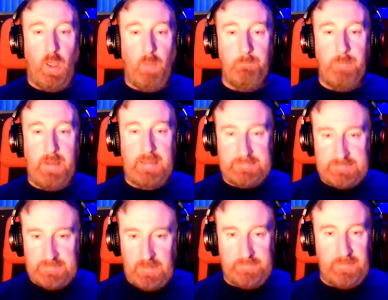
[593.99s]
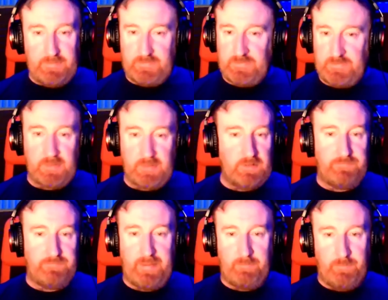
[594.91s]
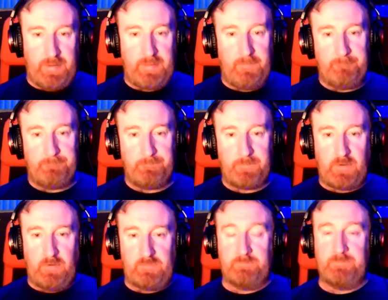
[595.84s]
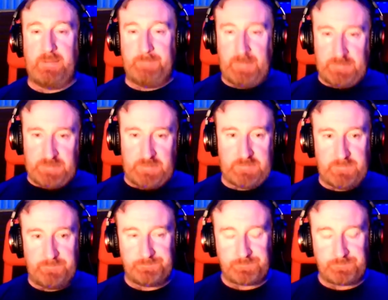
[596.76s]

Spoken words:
but I didn't start off that way because of my budget.